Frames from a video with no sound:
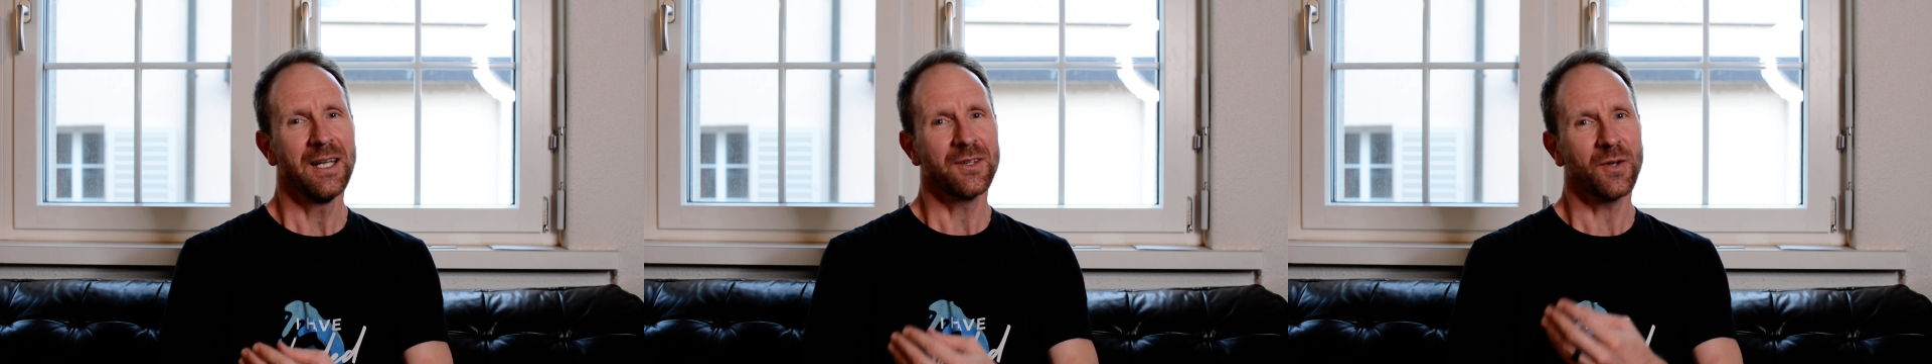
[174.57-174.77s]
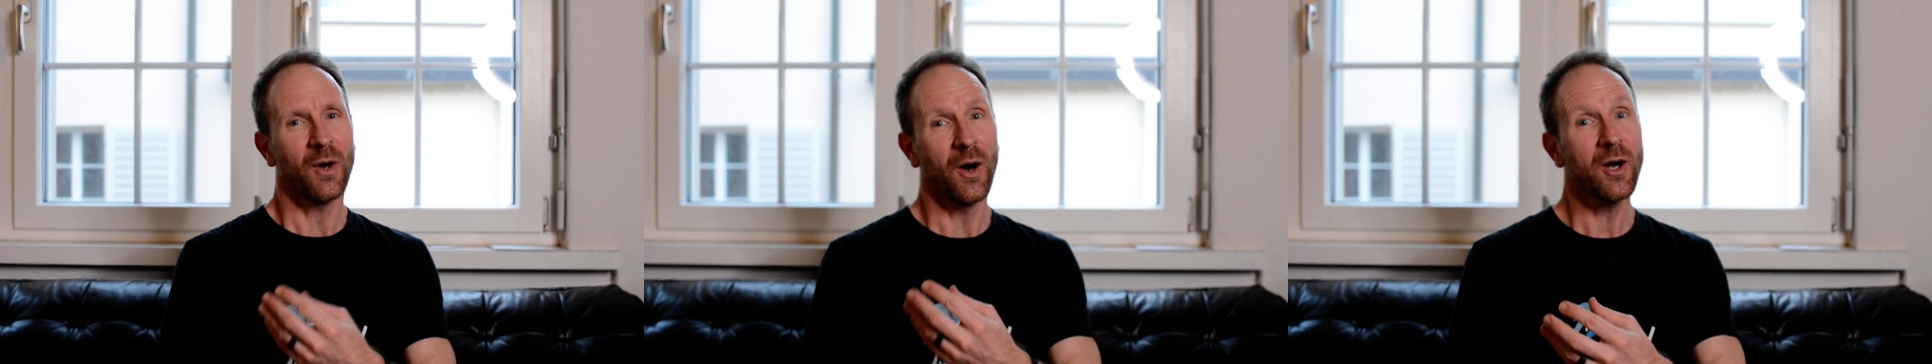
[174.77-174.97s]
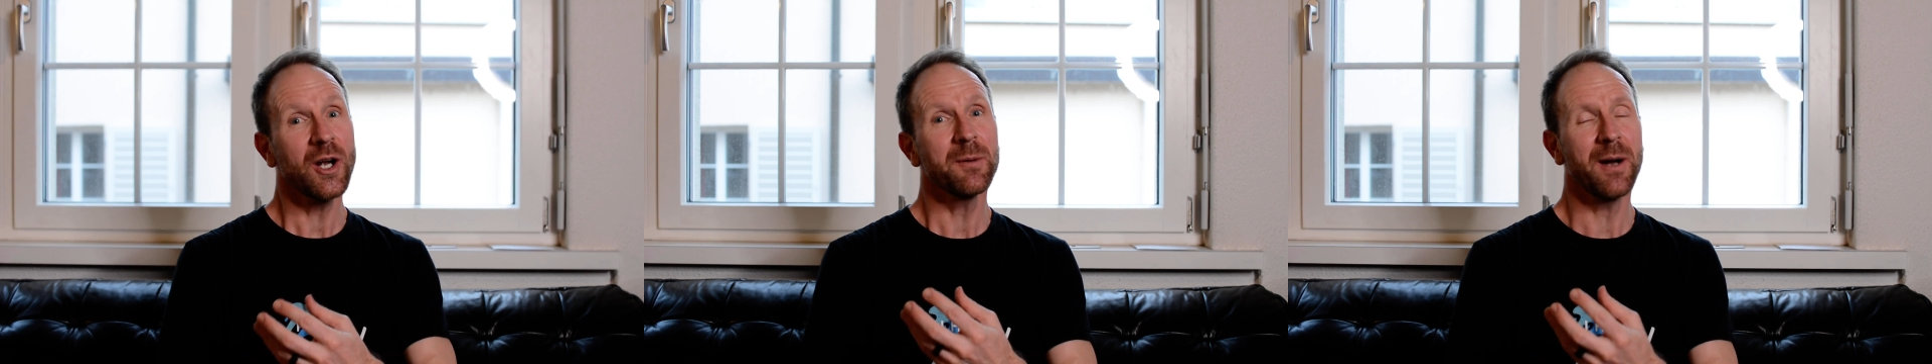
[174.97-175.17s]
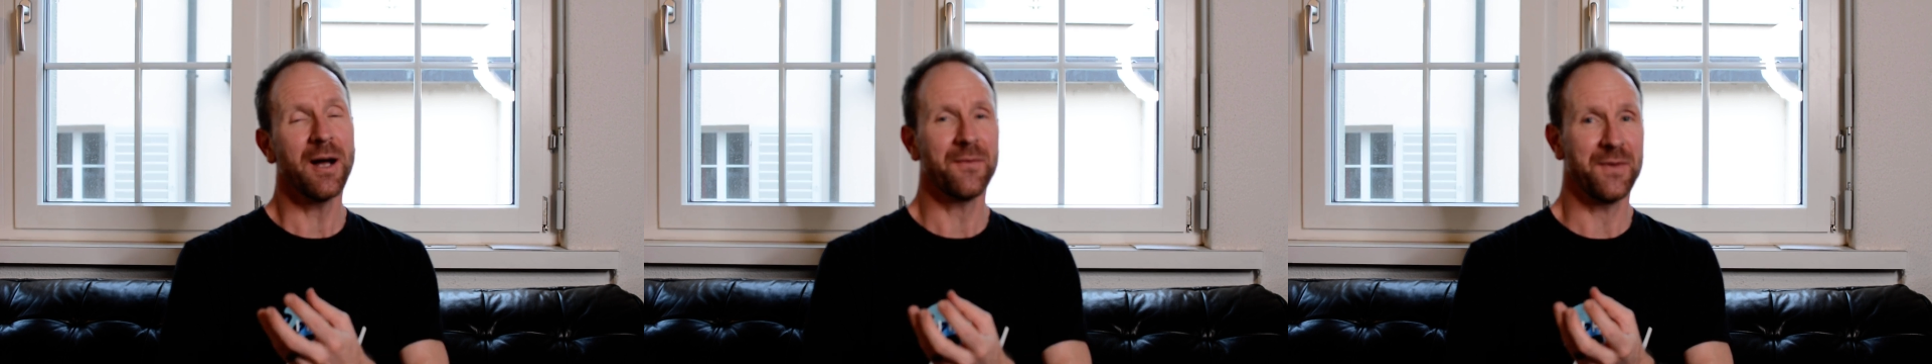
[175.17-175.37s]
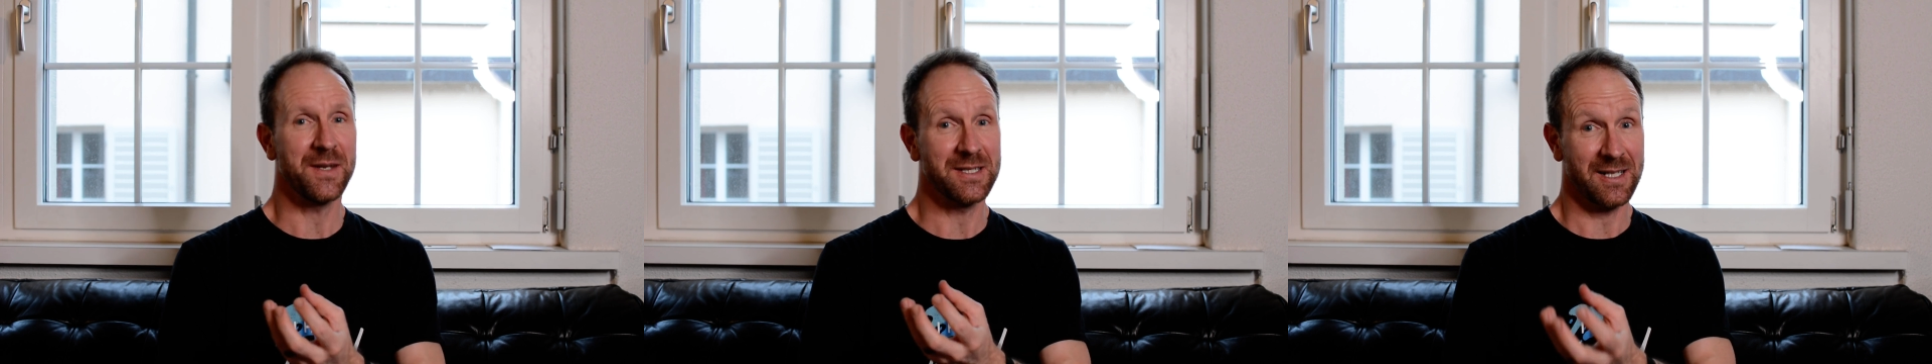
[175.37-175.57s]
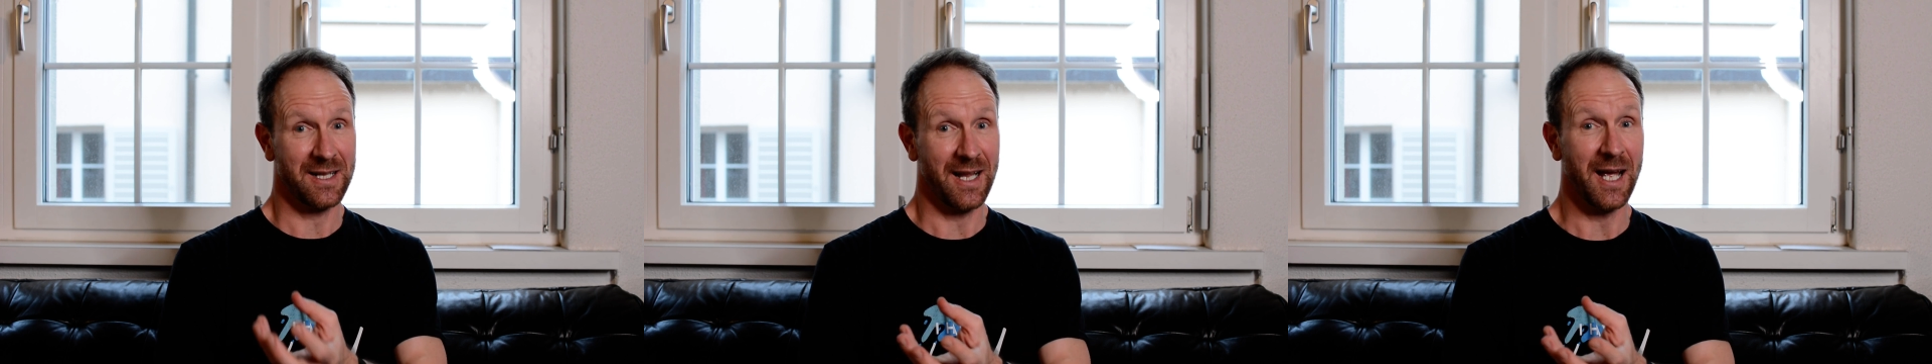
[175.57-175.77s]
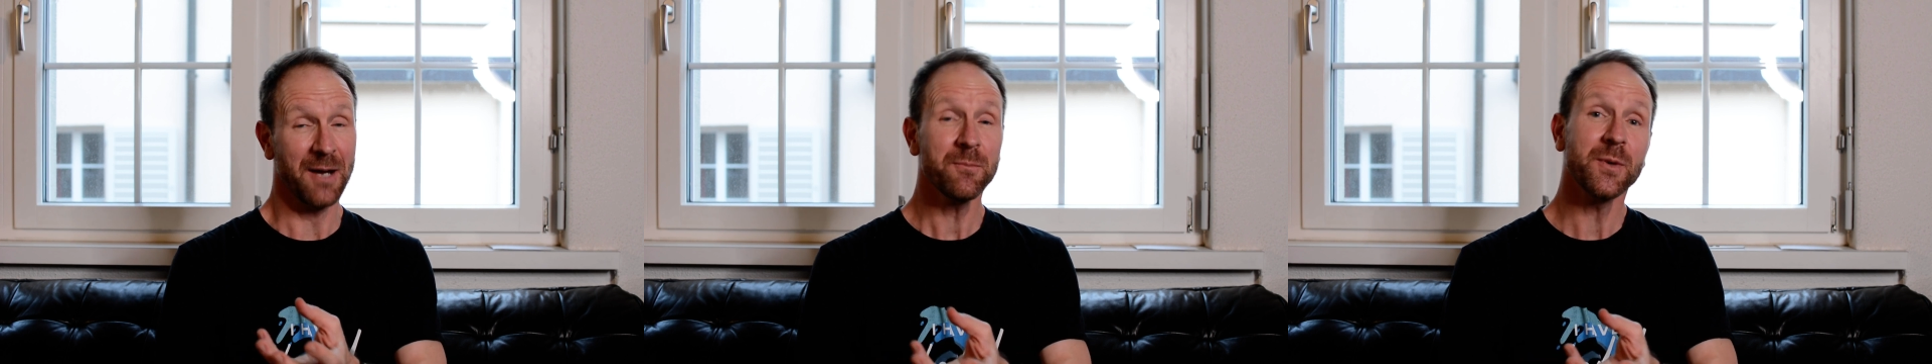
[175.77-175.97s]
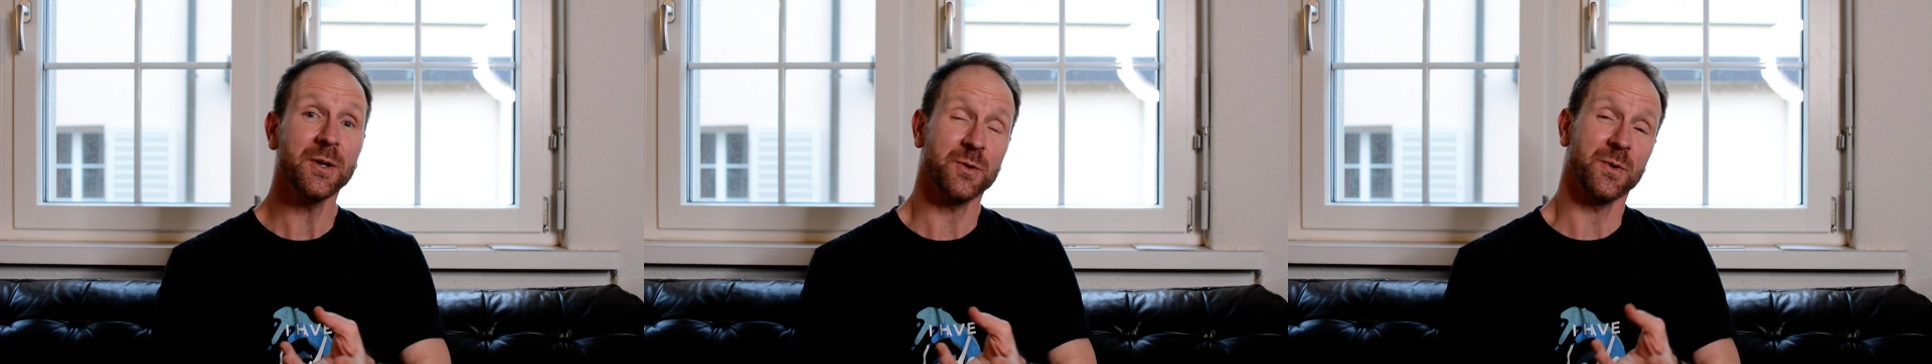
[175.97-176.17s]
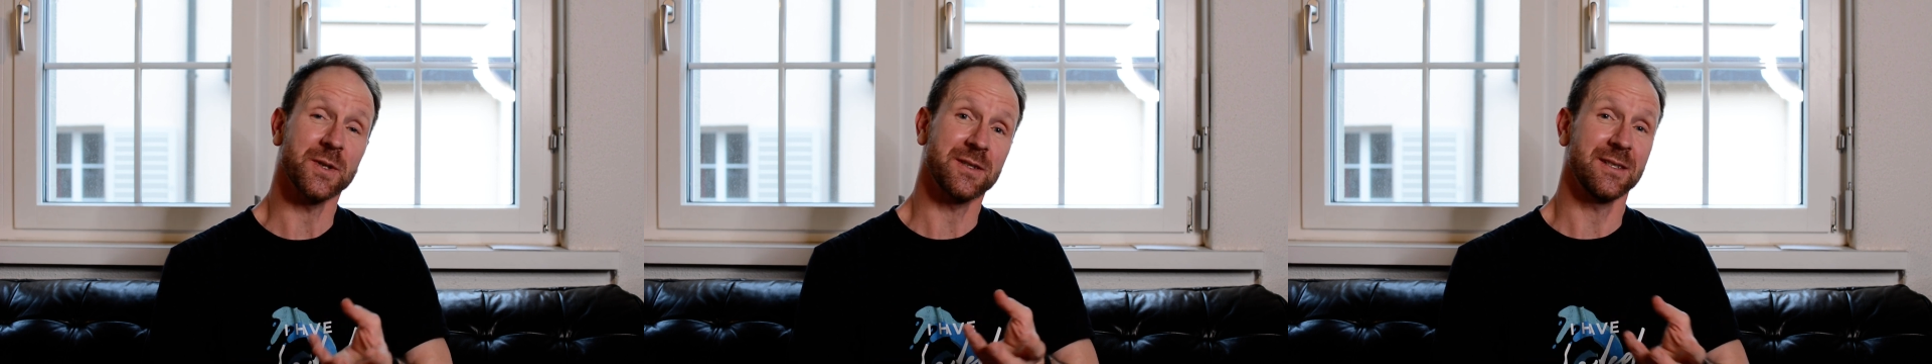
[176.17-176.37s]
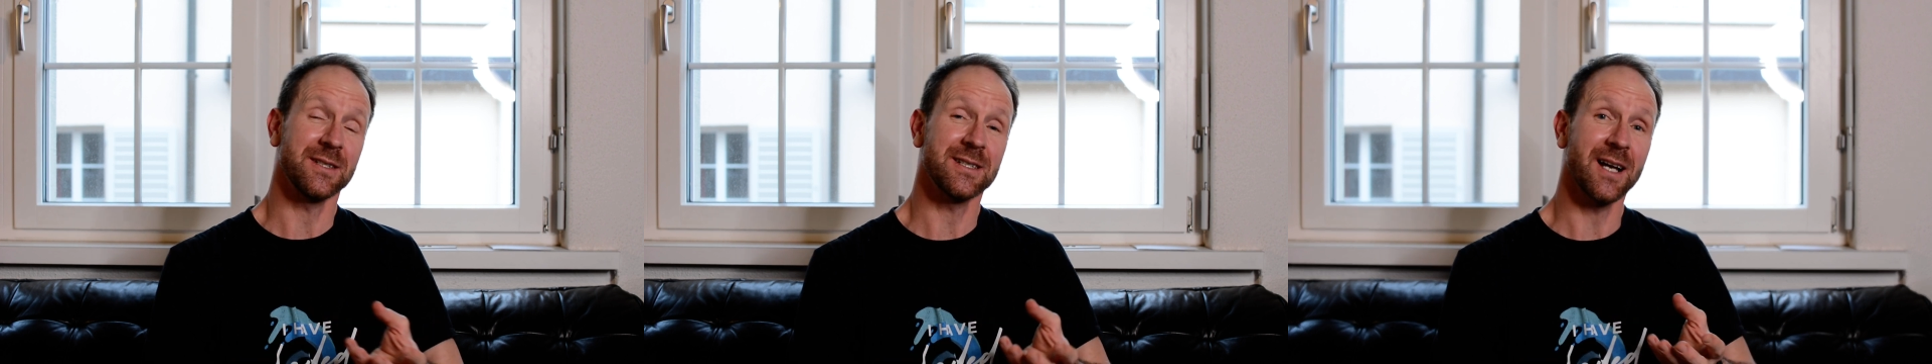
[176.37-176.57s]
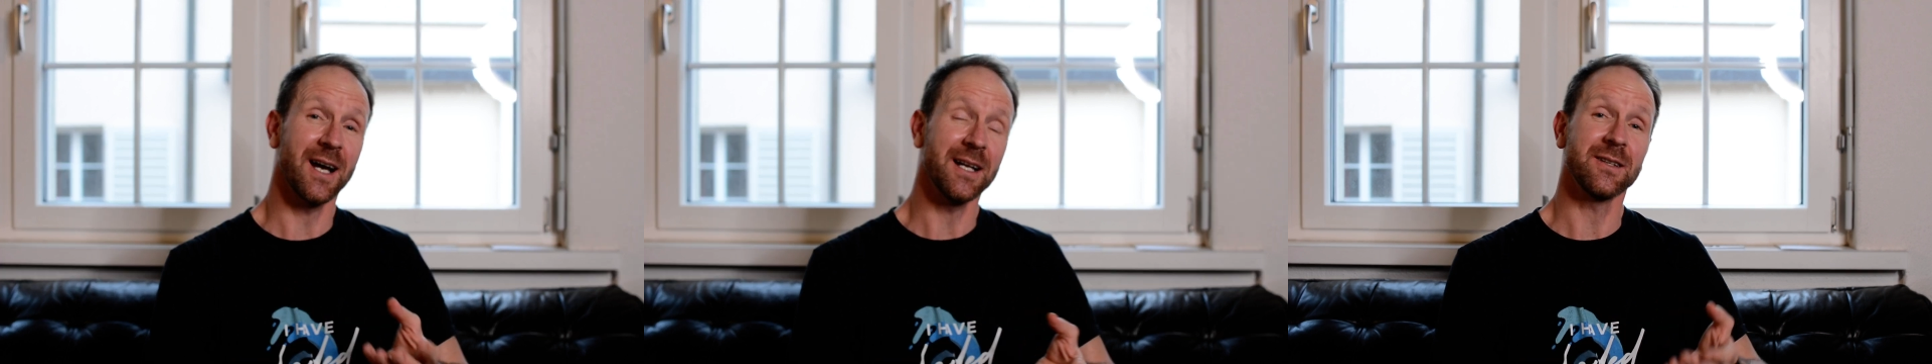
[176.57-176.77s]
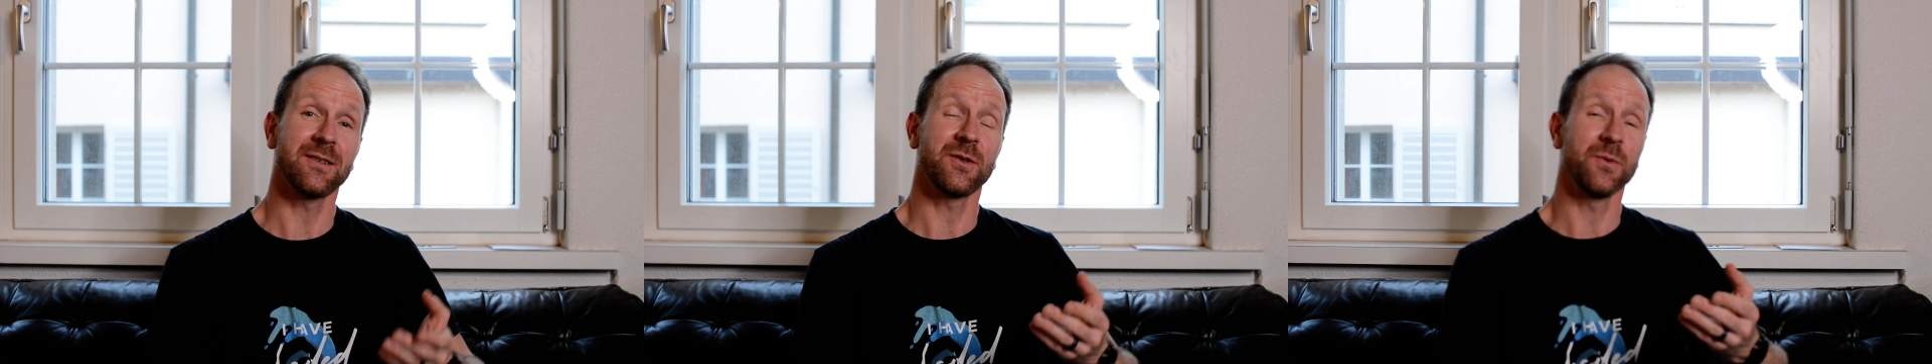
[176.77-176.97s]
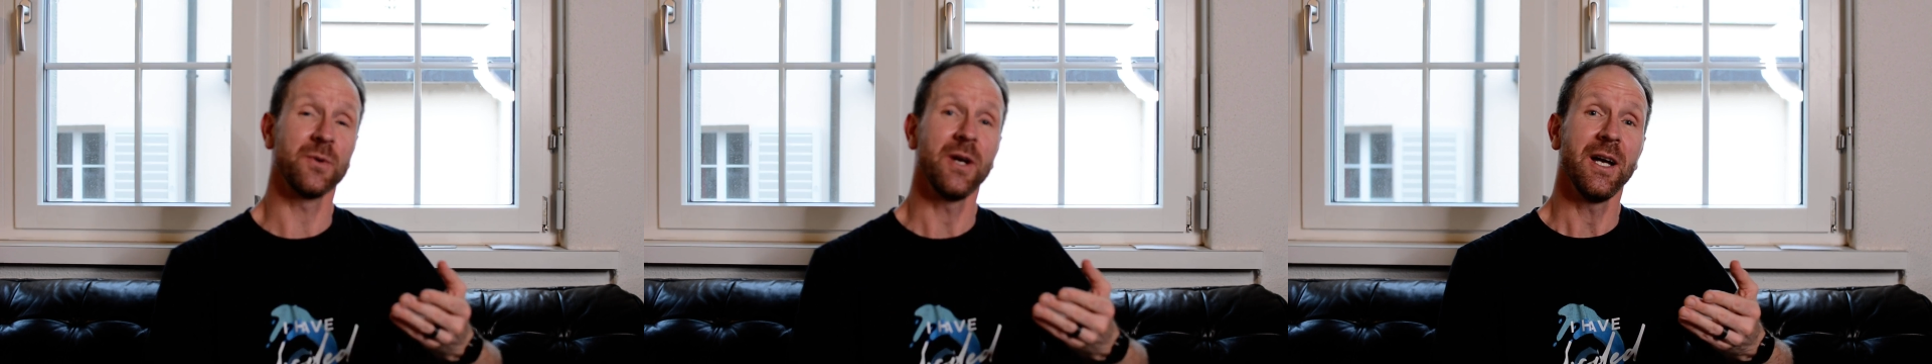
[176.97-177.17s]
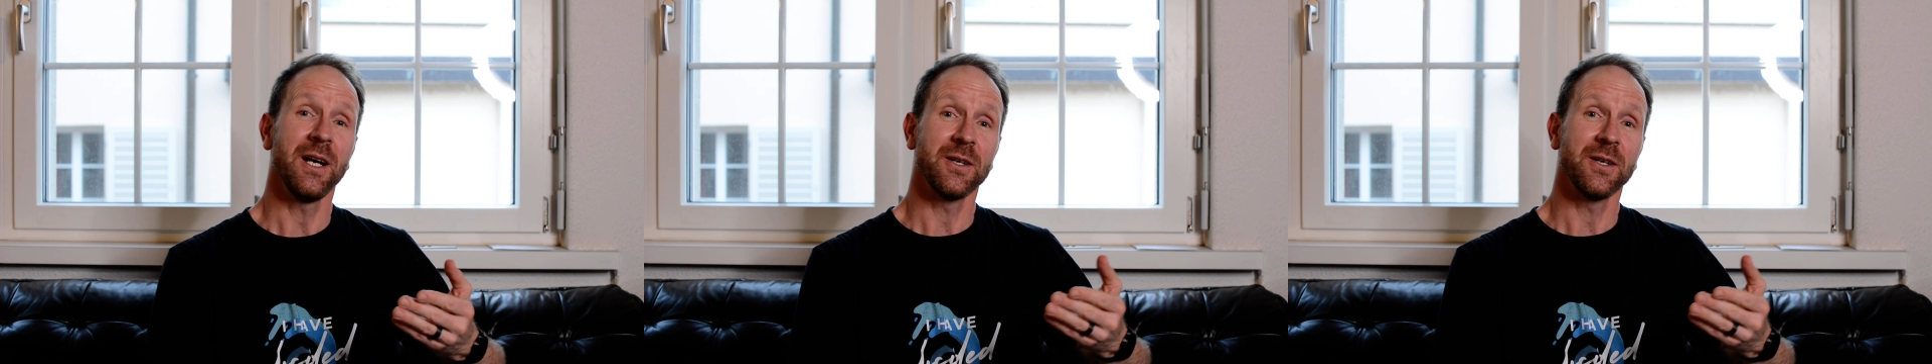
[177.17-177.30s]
Talk about this lamp, which was designed to